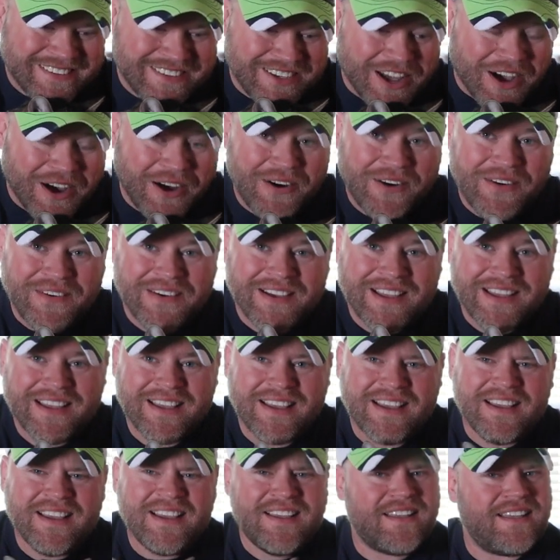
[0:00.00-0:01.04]
No?
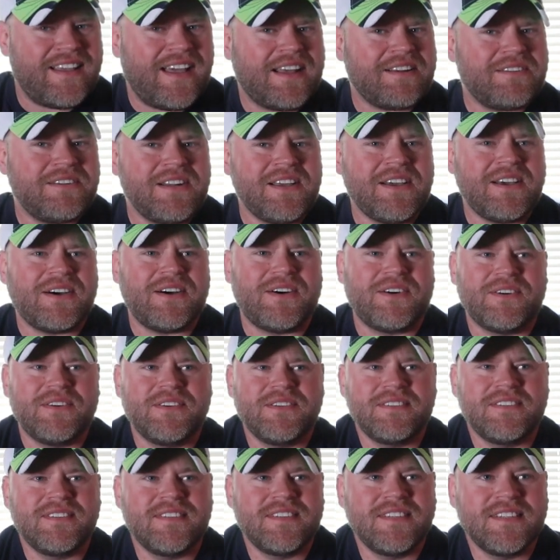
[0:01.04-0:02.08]
I don't know.
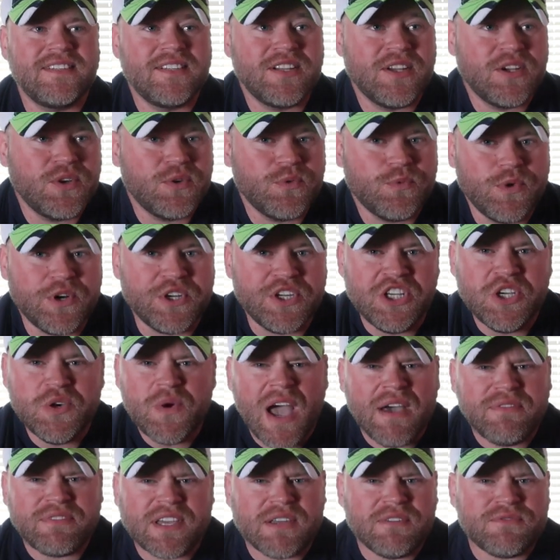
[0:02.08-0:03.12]
Would you
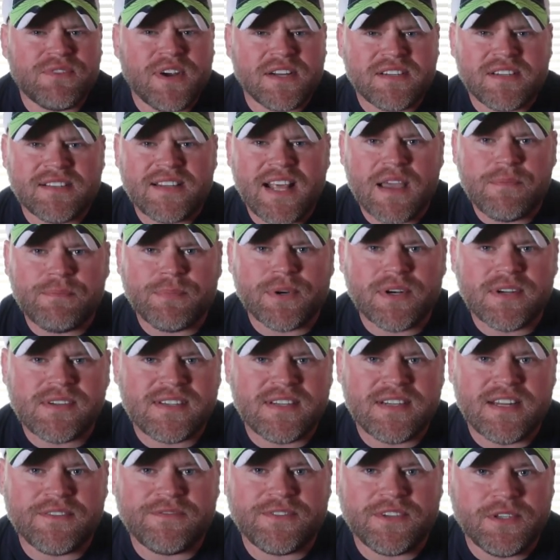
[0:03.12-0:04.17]
have confronted that
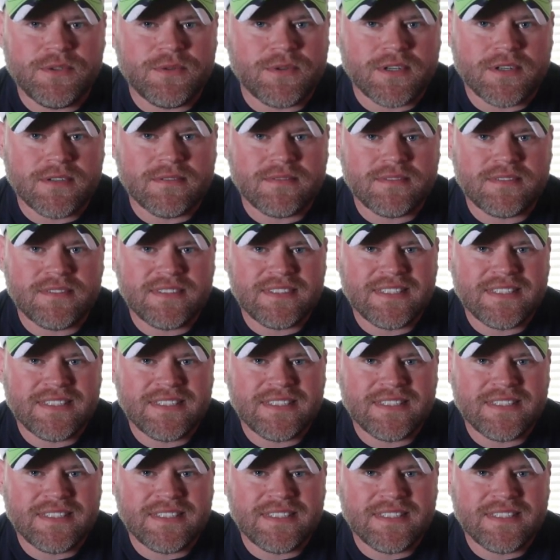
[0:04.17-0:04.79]
person if you were...